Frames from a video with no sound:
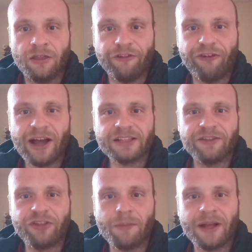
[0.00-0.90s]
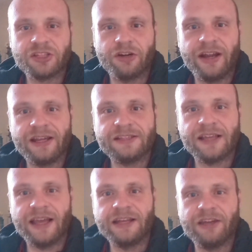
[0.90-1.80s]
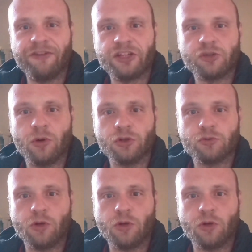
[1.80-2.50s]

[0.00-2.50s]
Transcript: The fact of the matter is, individuals